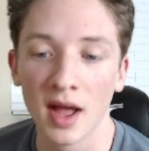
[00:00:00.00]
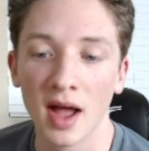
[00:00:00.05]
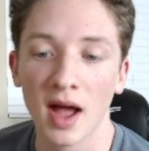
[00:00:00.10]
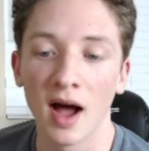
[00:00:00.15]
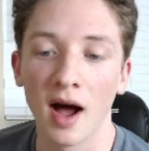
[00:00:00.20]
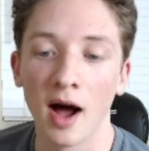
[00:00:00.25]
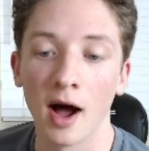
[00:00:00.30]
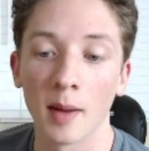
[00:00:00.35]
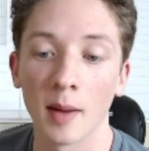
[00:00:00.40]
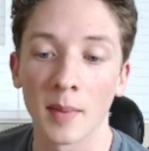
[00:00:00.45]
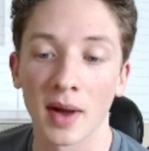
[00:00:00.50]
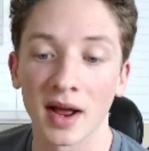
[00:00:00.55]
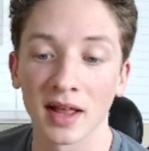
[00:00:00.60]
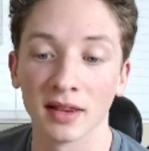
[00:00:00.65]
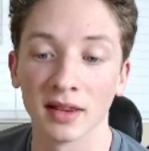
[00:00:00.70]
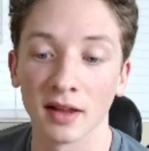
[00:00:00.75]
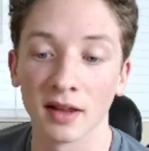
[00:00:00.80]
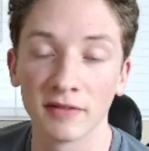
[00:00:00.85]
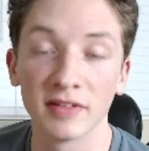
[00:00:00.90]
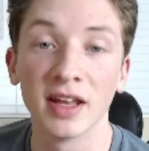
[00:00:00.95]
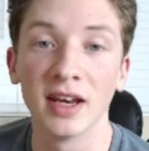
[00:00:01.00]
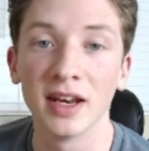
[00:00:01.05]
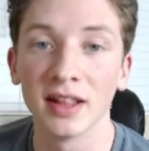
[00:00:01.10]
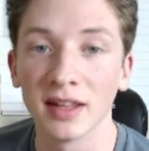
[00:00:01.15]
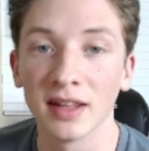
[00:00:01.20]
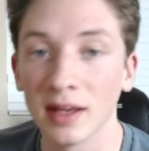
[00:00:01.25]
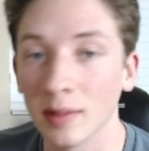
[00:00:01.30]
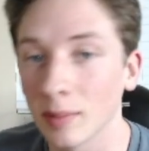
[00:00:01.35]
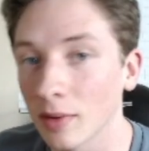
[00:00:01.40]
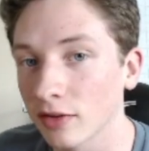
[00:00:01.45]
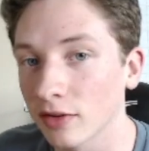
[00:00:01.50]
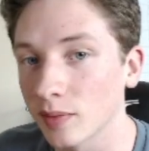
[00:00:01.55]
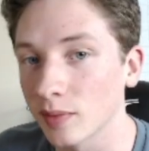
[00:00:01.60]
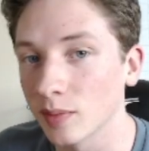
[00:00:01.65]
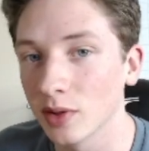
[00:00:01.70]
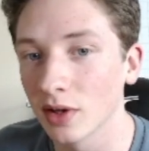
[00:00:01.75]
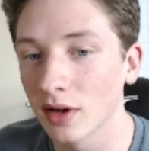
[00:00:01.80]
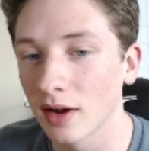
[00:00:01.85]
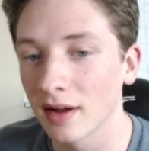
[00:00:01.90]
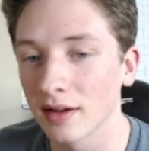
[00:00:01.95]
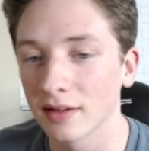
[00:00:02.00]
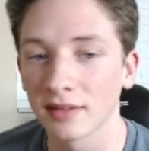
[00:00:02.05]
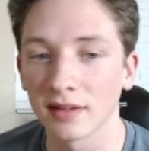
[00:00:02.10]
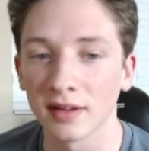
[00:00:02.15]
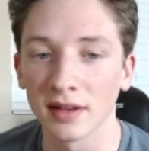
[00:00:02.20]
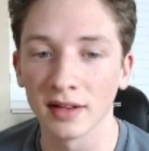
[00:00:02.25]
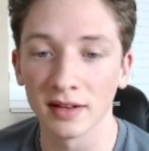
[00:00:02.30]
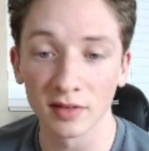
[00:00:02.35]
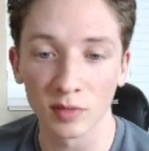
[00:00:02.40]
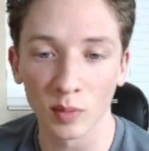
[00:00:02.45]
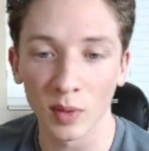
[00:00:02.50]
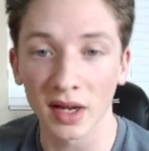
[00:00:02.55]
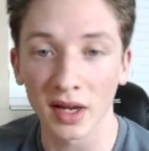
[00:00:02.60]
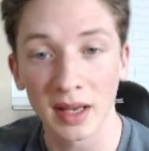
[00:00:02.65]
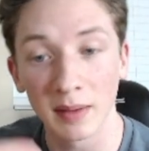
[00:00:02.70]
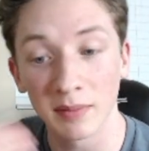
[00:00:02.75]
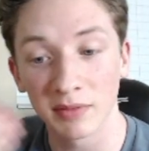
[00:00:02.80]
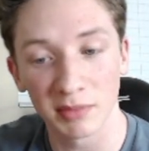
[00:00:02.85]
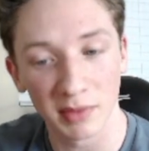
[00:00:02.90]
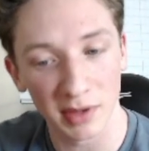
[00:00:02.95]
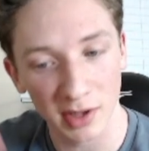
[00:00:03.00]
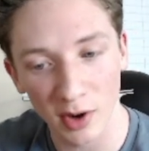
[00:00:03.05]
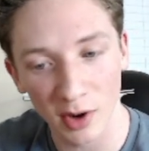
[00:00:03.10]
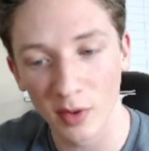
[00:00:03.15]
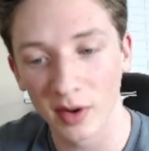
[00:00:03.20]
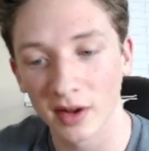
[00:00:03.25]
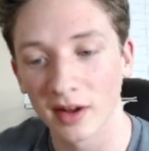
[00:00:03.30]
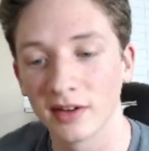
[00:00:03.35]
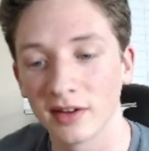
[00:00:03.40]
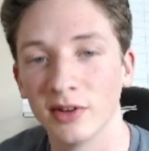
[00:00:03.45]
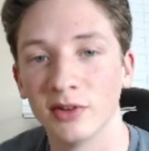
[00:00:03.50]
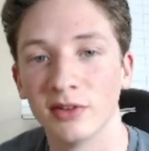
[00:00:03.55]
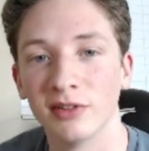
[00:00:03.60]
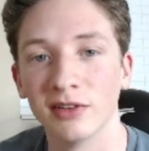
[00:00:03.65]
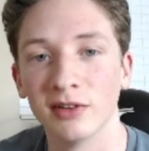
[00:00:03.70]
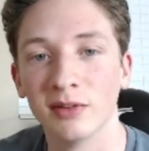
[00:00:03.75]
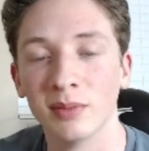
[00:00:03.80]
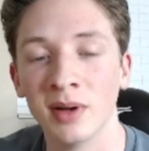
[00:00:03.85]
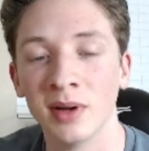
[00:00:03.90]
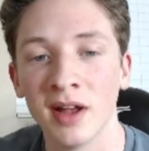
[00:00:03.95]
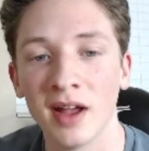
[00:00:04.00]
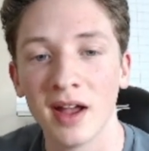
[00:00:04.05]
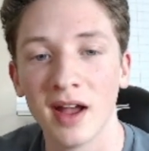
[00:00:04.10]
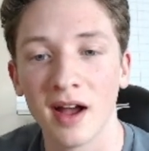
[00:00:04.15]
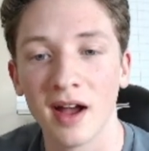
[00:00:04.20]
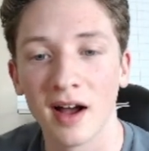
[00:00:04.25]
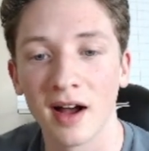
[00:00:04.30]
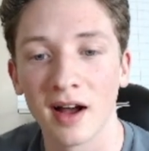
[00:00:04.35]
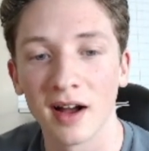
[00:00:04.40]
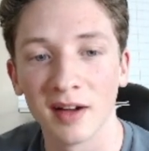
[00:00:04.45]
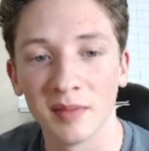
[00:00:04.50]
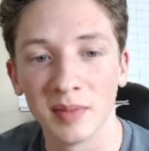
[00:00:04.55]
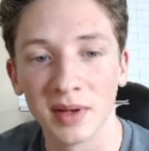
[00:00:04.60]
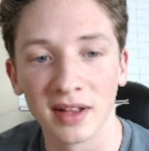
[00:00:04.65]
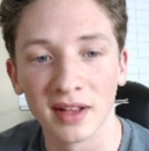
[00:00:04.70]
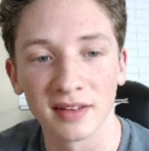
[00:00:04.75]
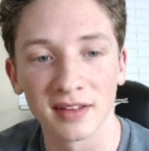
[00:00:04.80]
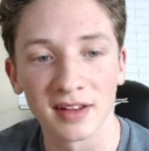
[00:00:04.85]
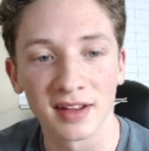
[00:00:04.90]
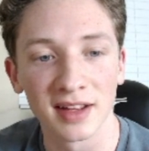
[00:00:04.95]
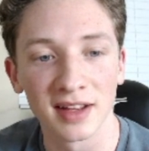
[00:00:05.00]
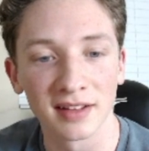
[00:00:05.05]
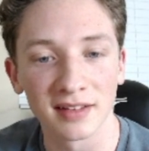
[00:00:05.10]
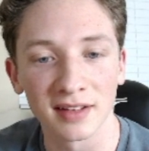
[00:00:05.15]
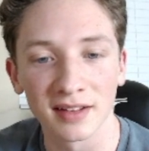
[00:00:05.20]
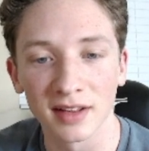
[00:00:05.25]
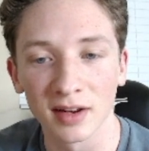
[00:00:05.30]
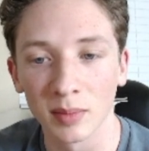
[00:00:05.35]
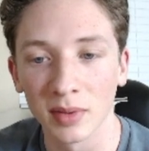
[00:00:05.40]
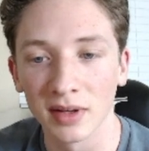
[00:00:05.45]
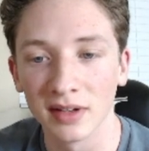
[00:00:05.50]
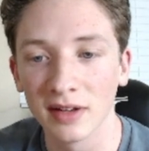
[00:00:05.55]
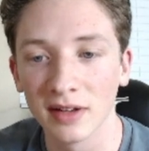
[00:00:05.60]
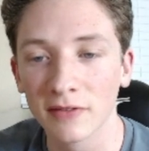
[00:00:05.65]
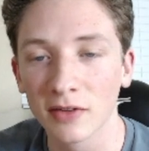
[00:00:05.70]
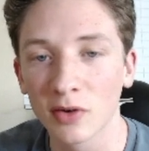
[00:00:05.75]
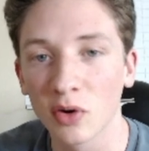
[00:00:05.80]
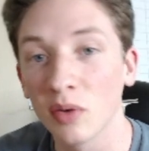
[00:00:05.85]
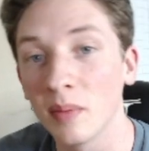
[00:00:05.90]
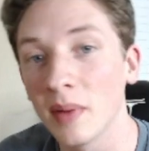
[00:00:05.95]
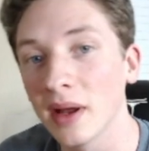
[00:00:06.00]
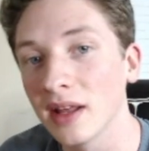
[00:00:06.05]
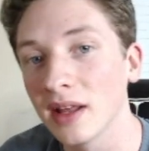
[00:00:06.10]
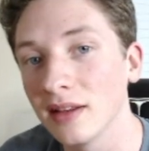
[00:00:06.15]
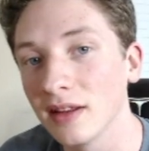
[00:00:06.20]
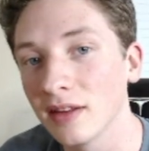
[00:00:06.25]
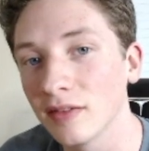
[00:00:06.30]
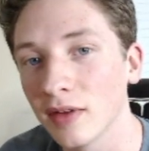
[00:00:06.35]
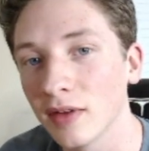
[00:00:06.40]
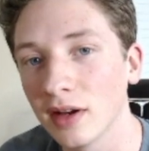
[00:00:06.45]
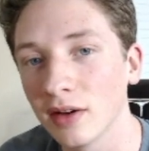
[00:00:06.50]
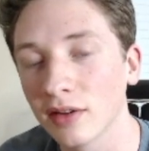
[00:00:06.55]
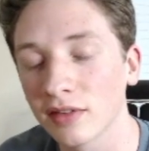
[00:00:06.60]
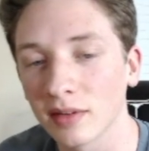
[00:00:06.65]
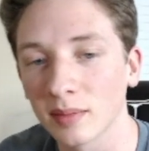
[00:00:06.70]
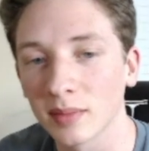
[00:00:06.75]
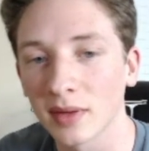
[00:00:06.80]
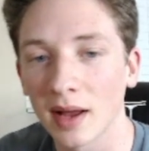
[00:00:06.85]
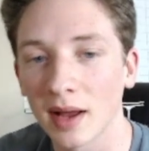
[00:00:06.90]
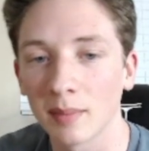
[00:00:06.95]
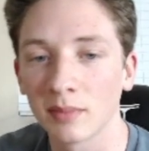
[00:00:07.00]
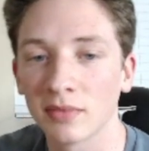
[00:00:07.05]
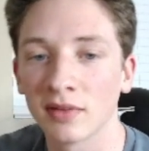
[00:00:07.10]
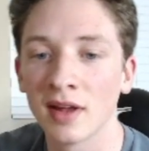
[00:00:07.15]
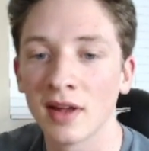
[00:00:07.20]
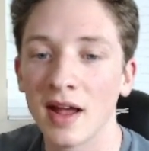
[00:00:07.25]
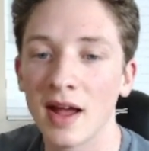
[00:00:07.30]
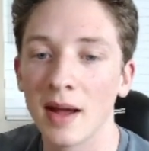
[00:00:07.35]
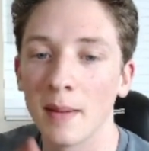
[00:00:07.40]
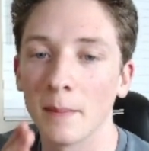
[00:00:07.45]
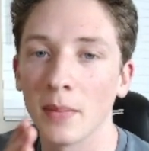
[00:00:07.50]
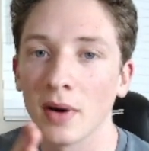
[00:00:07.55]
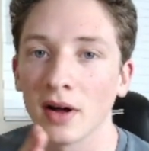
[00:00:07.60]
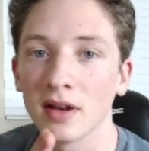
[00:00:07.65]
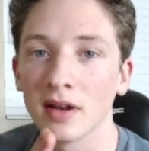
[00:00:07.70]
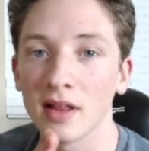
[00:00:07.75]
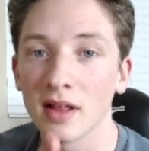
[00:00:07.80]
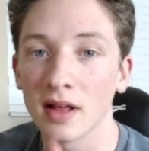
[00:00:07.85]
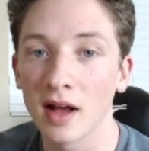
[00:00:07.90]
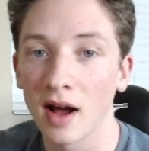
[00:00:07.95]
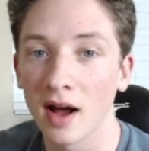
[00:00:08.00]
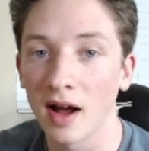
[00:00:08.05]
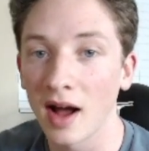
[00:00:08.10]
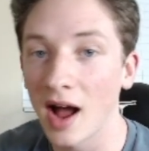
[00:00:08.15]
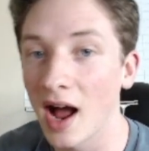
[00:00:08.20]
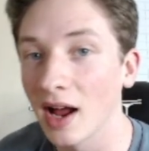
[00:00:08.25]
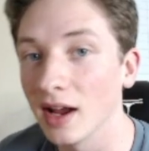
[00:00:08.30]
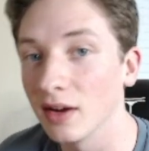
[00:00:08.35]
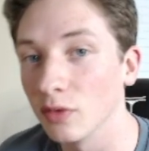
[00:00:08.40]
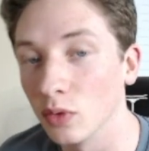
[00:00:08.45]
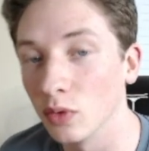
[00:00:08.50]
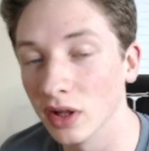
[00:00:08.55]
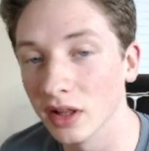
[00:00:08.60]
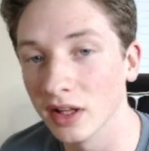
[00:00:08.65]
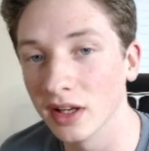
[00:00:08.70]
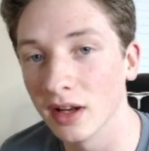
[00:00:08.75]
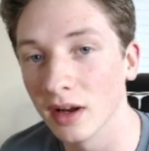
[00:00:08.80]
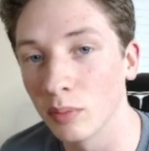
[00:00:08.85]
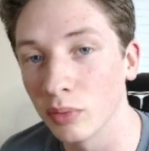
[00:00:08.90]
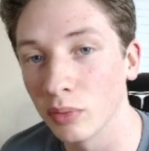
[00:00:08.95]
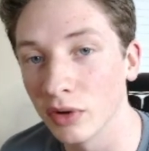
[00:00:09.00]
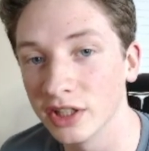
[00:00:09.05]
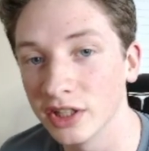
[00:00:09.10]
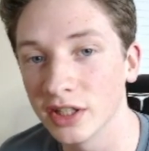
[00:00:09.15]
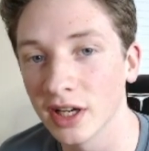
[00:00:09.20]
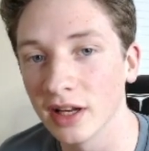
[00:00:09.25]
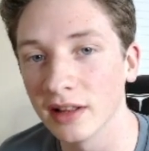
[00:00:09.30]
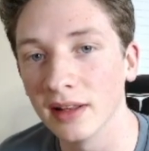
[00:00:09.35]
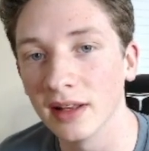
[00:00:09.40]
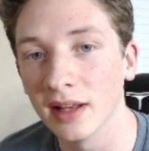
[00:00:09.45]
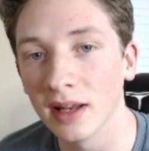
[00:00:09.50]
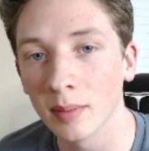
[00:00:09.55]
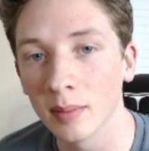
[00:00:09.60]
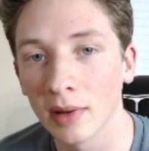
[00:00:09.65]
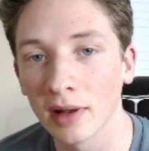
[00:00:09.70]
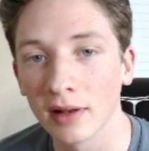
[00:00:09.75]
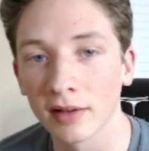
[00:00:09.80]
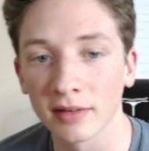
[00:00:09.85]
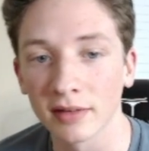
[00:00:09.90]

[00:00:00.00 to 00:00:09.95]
I love getting the emails from you guys. It's what keeps me going on YouTube because it gets a little bit difficult making these videos sometimes. But I really appreciate the emails